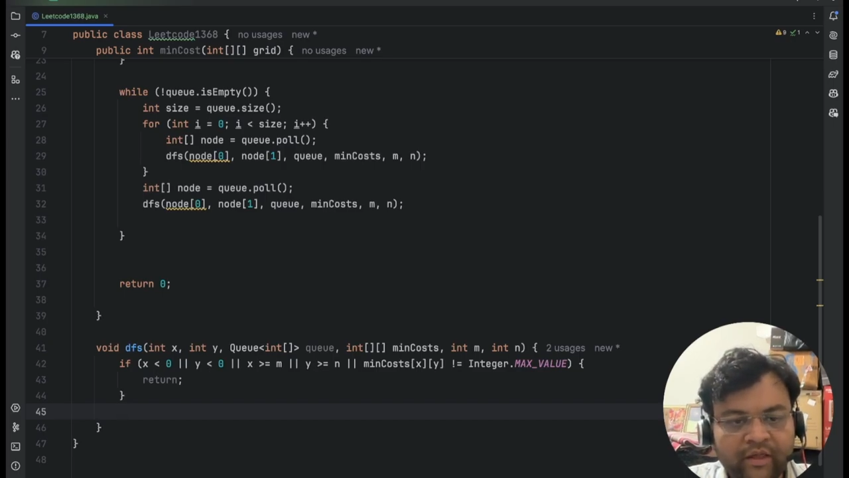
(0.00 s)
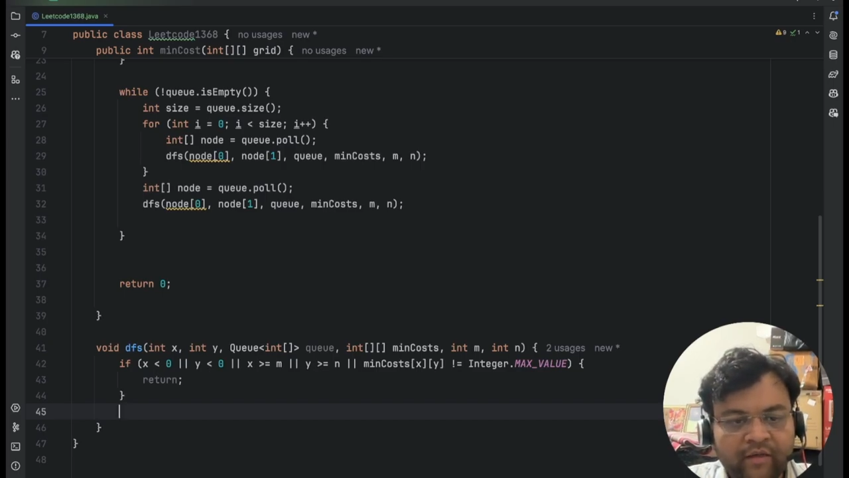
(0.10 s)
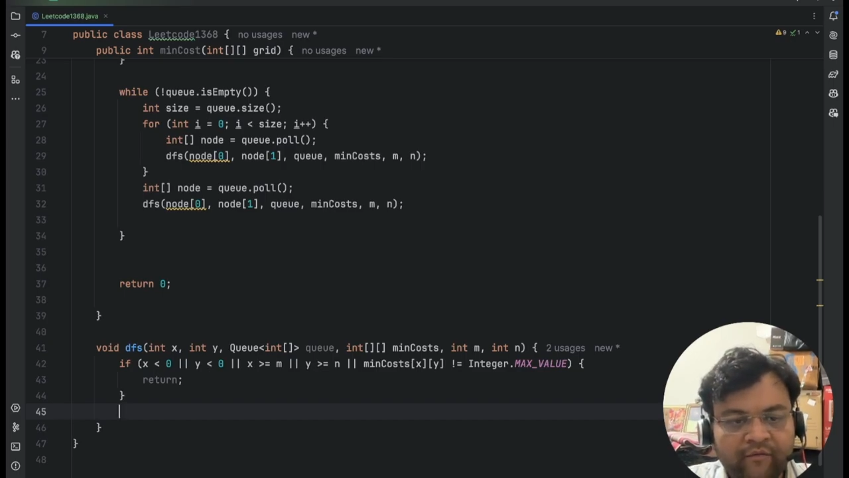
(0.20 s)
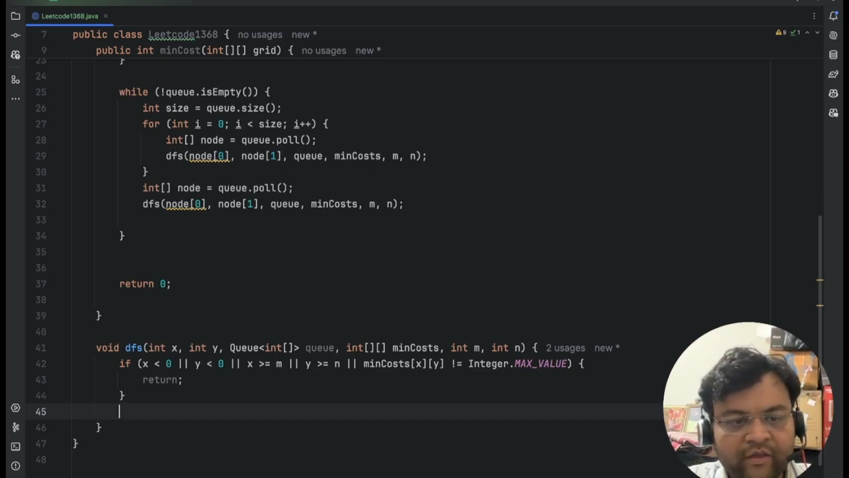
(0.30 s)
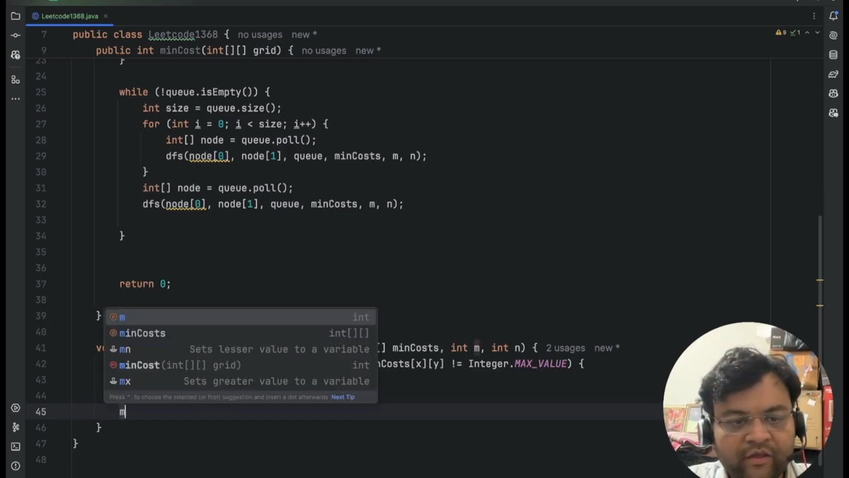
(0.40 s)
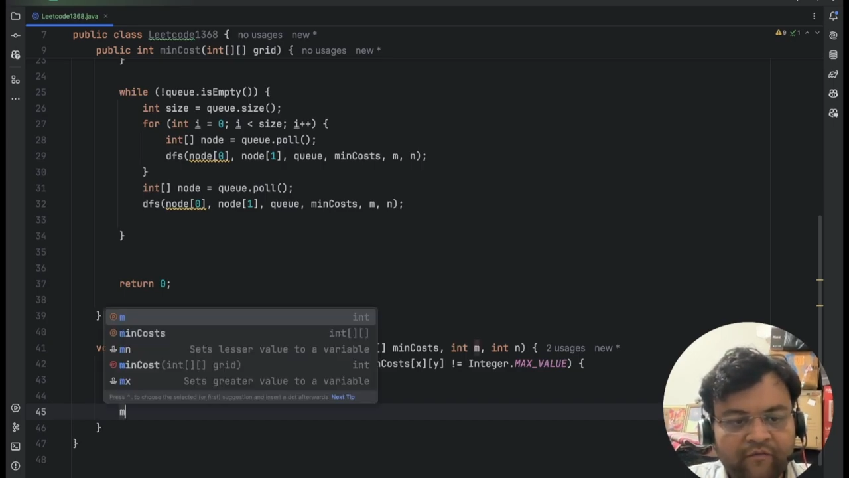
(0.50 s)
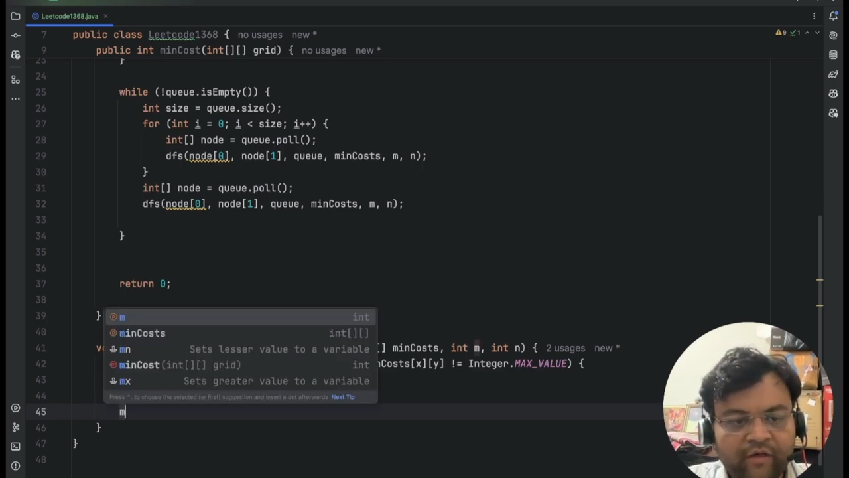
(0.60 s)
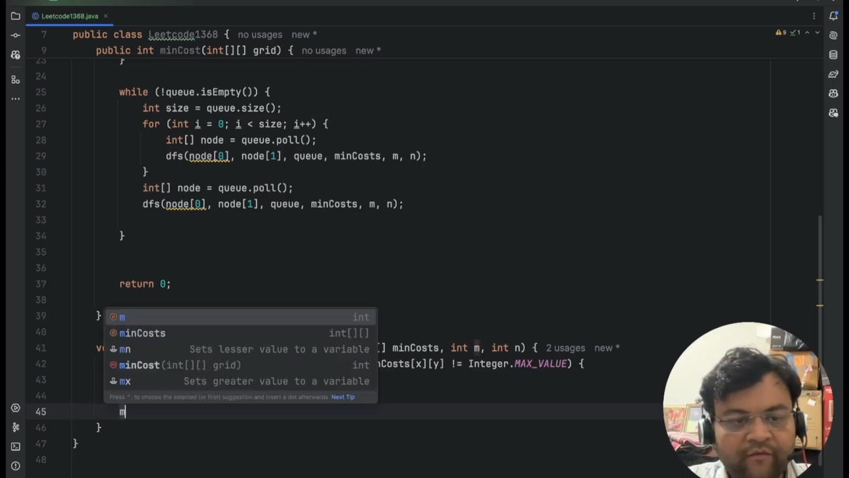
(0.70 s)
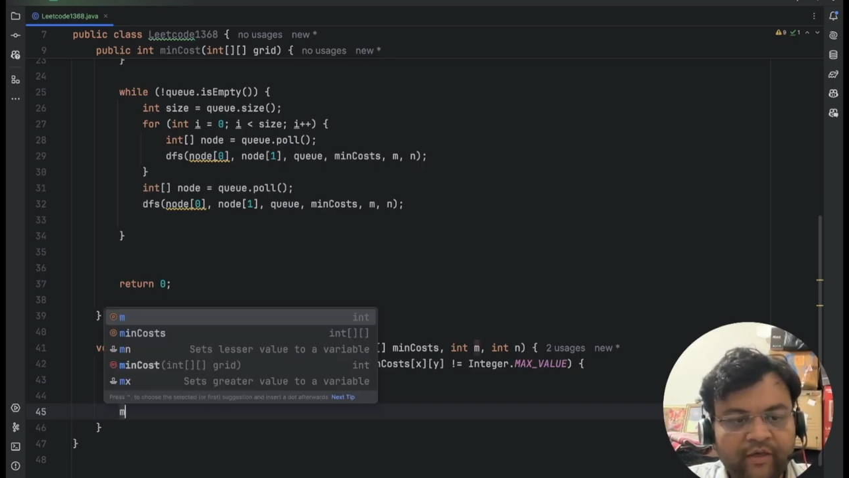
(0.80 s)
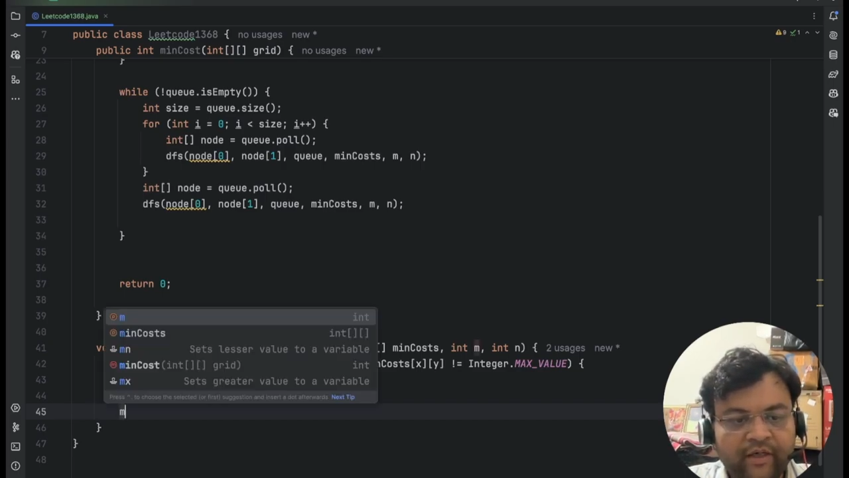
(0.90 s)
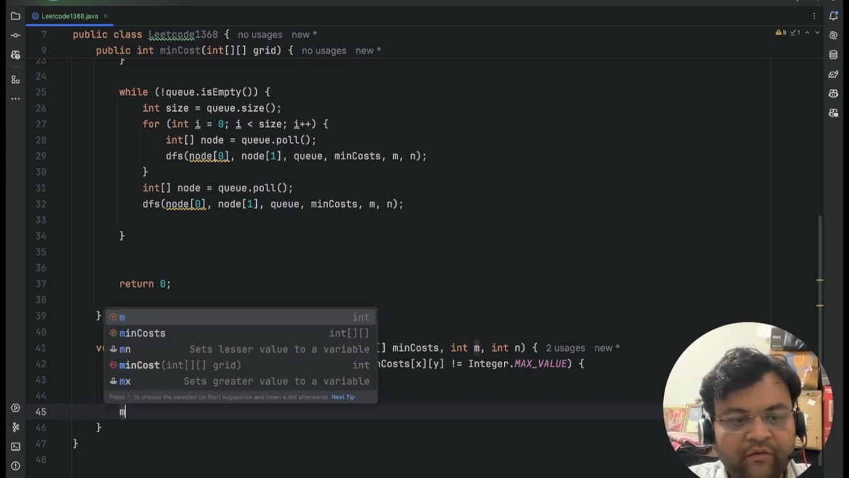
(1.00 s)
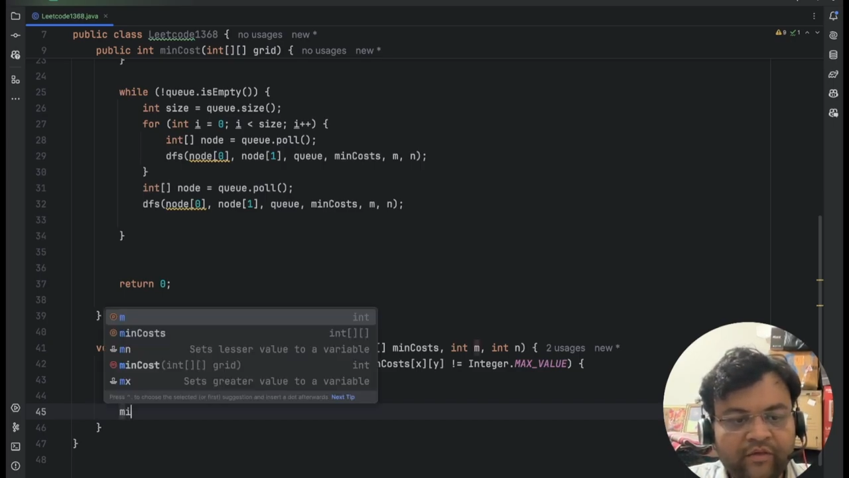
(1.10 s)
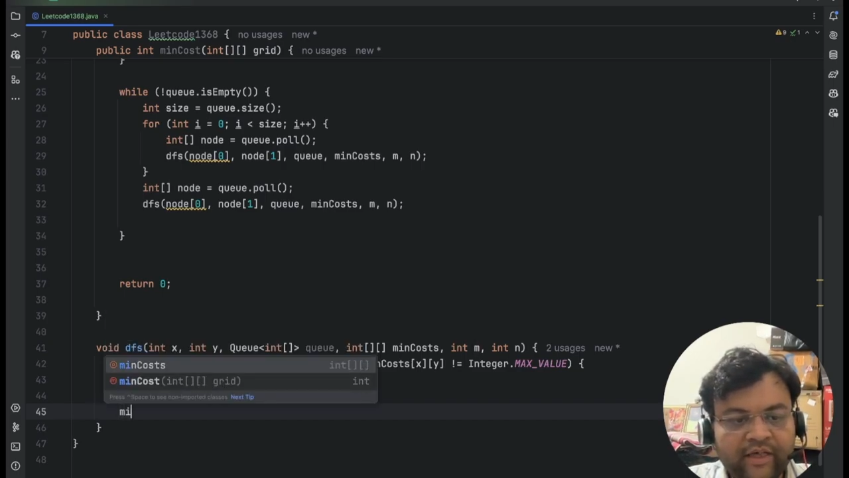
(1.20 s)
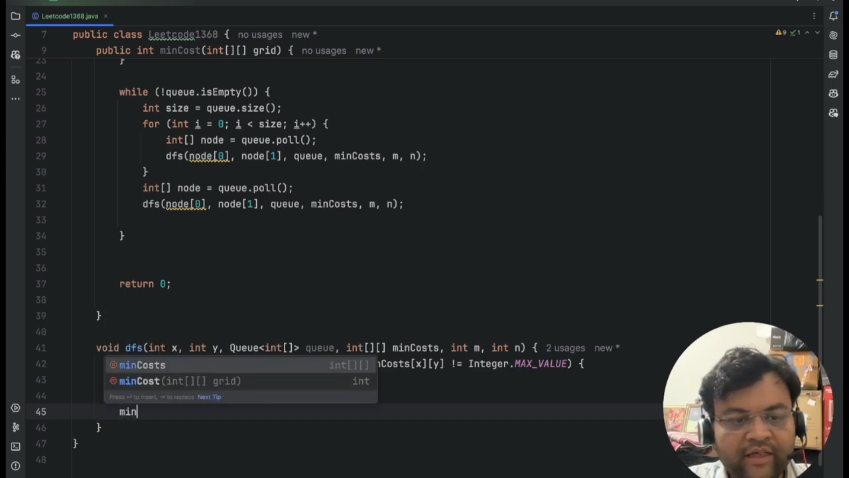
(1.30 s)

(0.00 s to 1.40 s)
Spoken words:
first of all we need to set